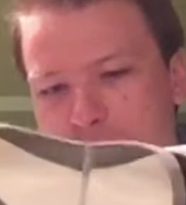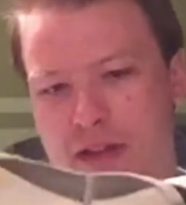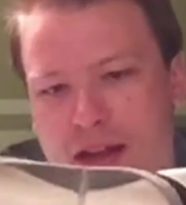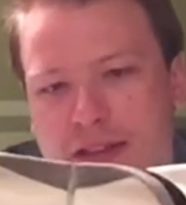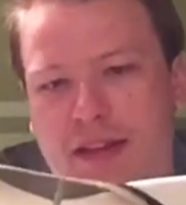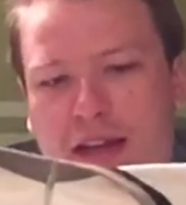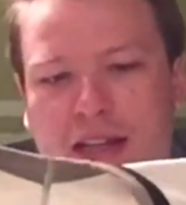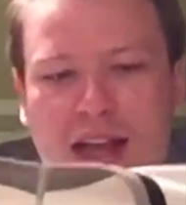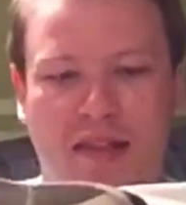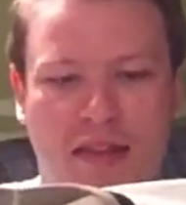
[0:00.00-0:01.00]
that uh,
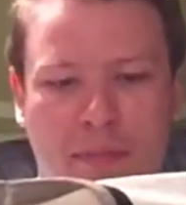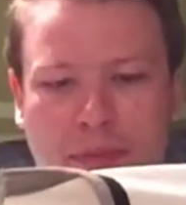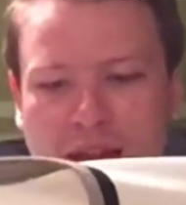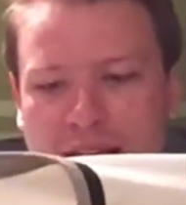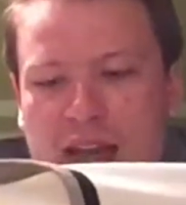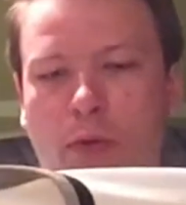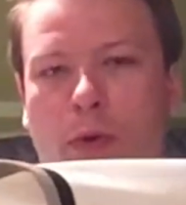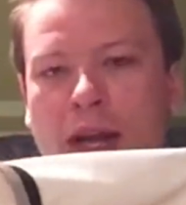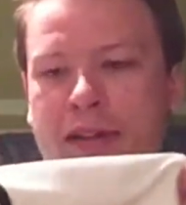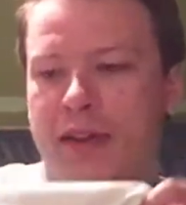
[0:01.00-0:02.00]
classic black and white.